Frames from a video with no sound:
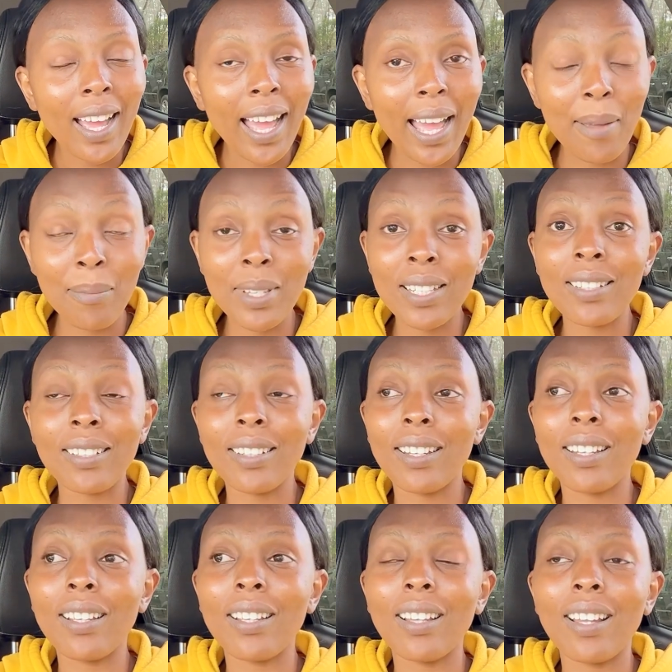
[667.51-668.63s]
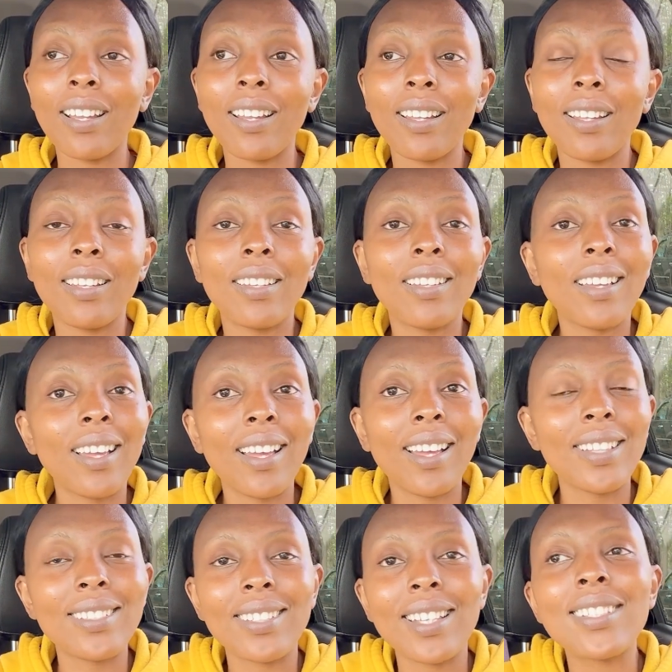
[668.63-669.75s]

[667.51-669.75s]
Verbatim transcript: I mean, it's,